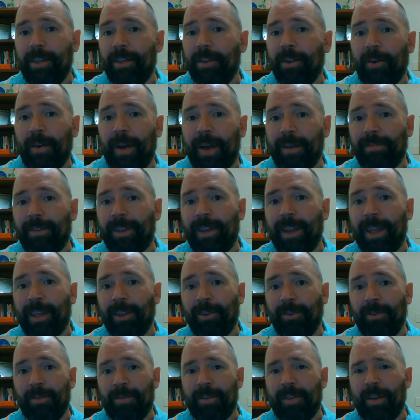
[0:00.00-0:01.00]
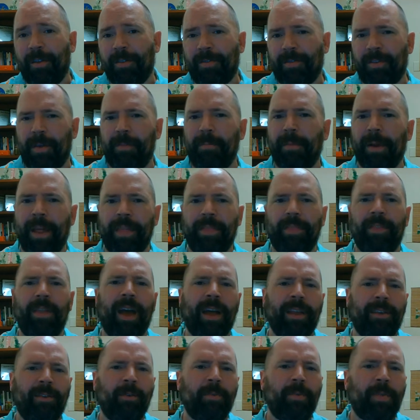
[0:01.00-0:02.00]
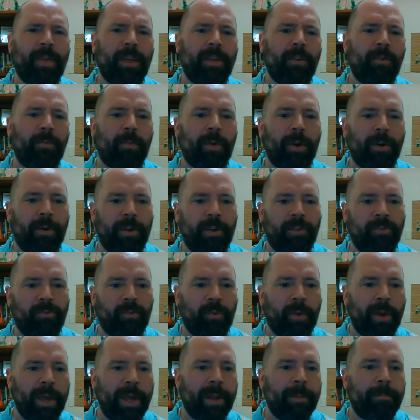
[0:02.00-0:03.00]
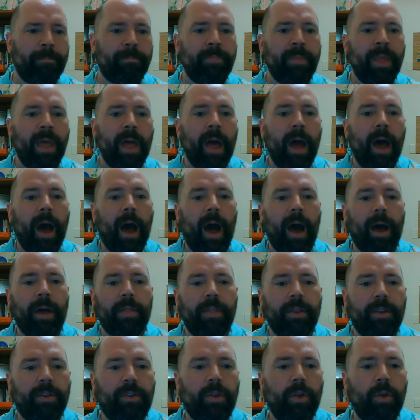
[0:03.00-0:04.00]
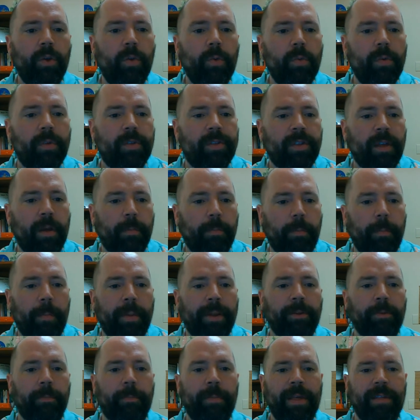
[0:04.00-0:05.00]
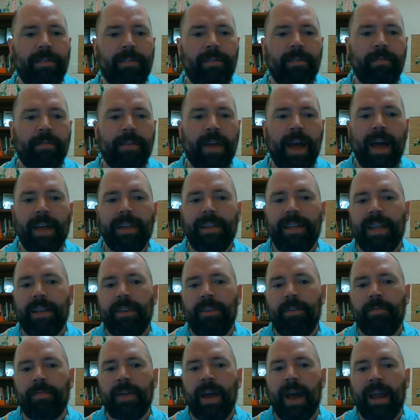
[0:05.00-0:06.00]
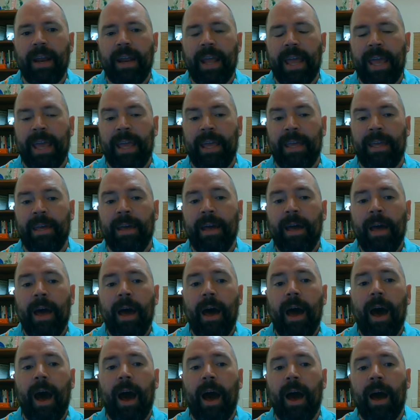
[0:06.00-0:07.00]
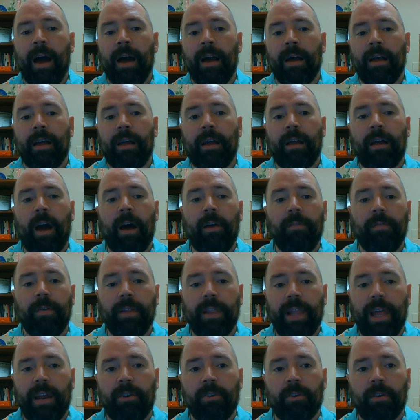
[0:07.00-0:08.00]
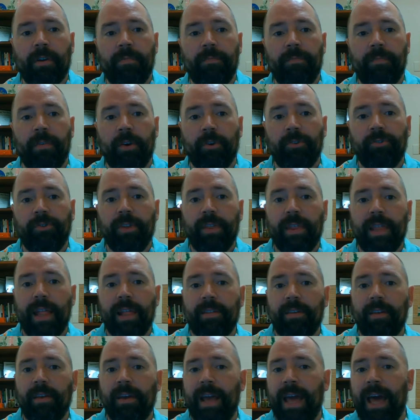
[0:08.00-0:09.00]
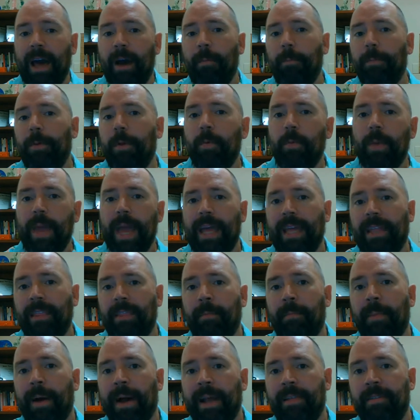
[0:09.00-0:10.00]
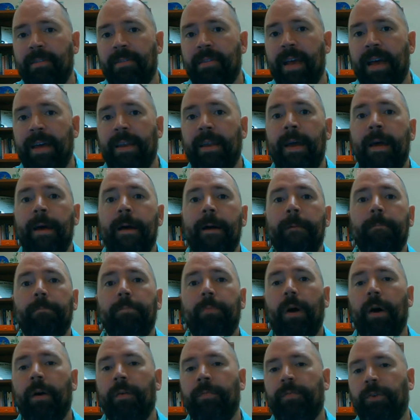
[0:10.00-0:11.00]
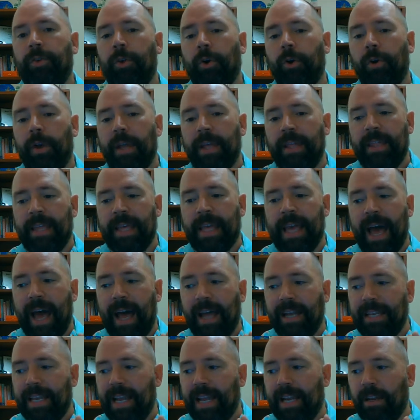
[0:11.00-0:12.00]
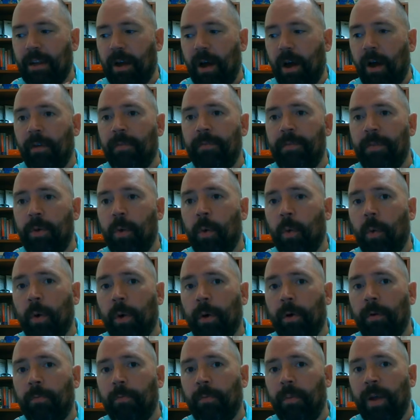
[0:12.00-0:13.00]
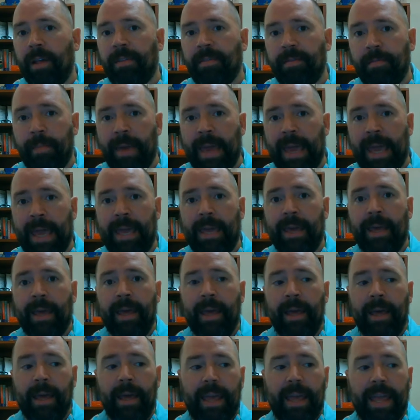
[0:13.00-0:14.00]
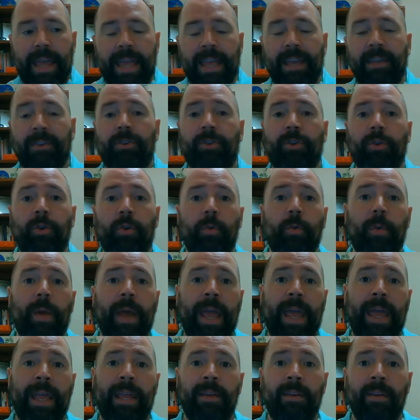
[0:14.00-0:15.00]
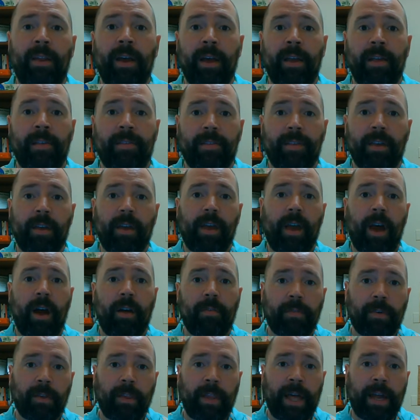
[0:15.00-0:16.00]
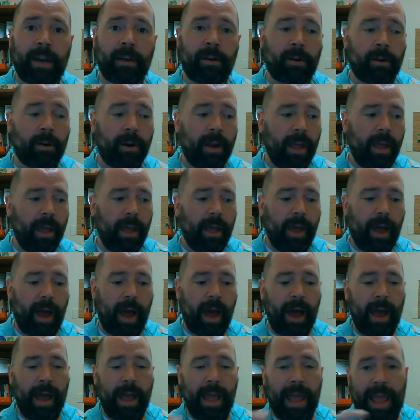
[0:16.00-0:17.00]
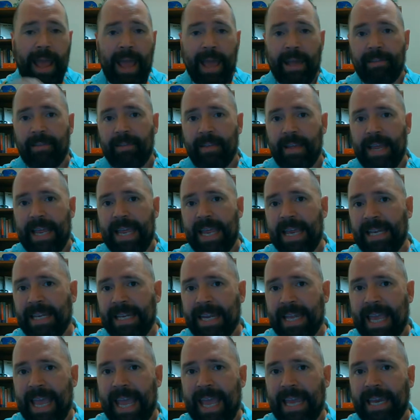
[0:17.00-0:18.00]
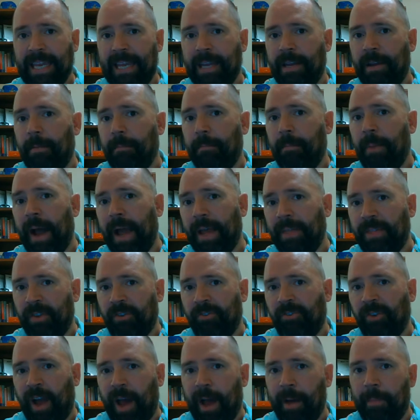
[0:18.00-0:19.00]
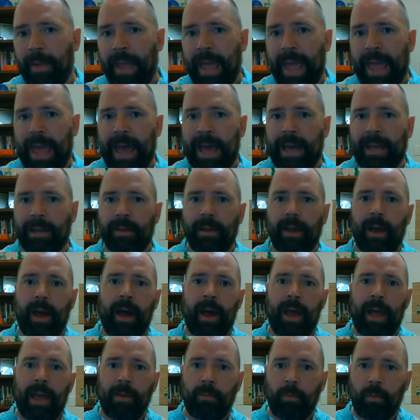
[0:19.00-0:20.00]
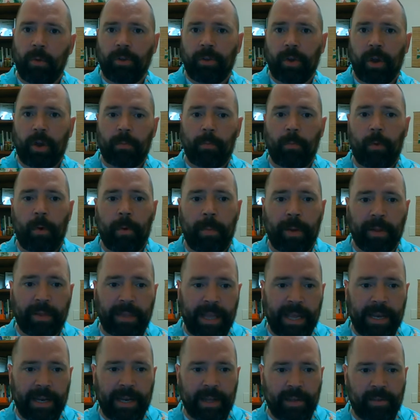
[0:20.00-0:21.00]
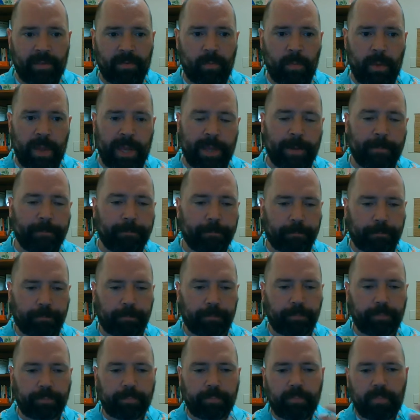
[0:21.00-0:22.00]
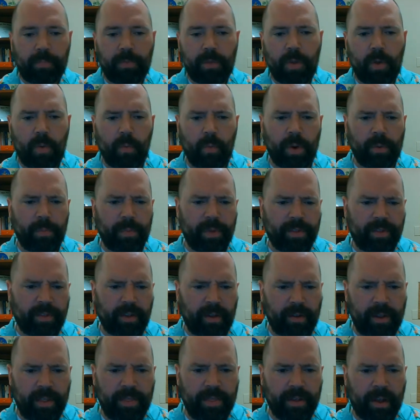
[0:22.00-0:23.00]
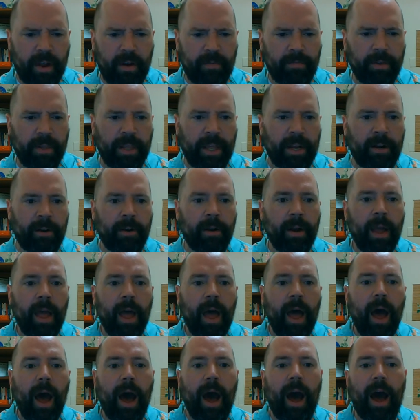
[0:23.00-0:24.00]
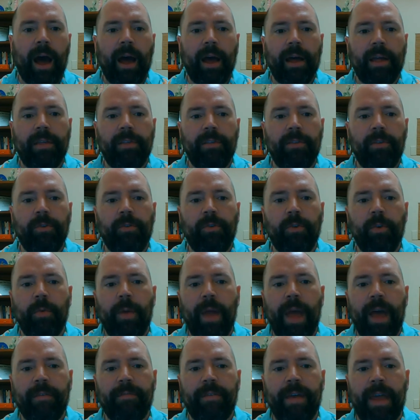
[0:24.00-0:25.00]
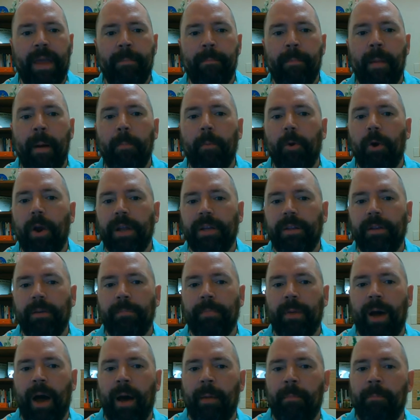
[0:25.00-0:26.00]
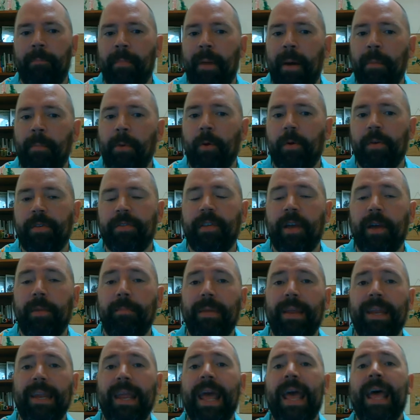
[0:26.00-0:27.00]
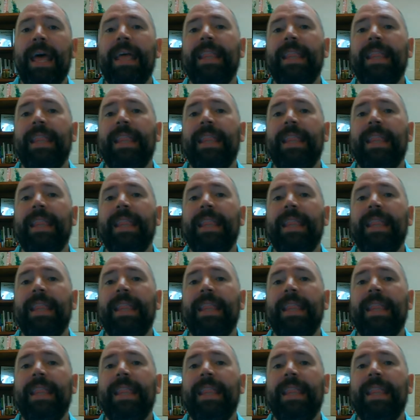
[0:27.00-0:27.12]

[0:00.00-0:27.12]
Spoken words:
You don't have to take it too seriously, but I do think you'll really enjoy it. The 2 supplemental pieces of content, you've got a cover letter conversion. That's going to help you get in the mindset of turning the content of your resume into a nice cover letter as indicated by the job ad. And we'll talk more about that next week when we study the cover letter. You do have a memorandum on memo assignment.